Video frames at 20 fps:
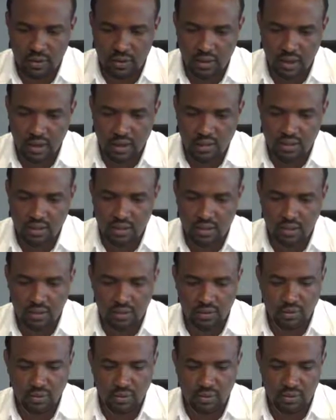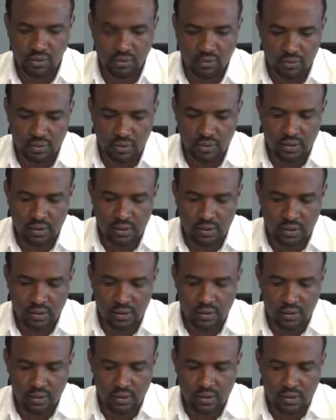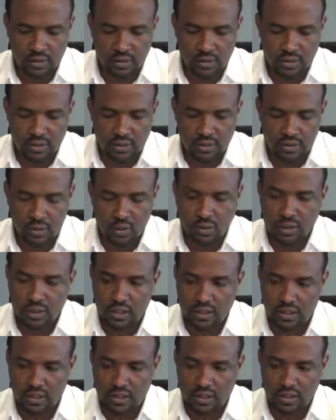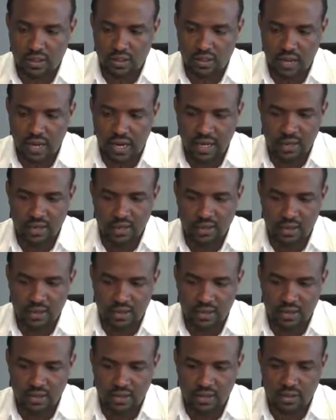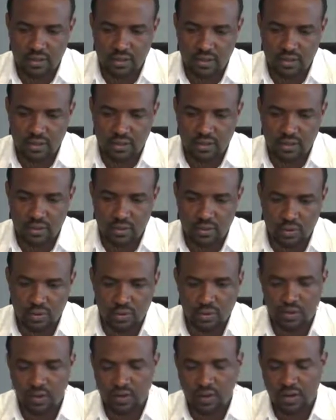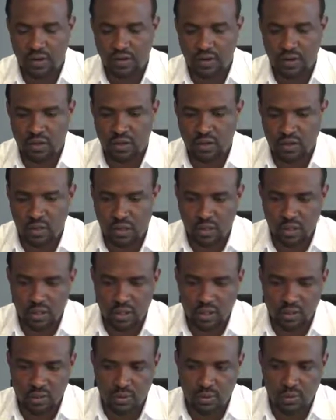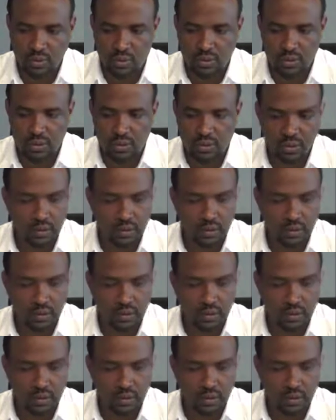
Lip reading: larger or longer heights is good to divert more or less good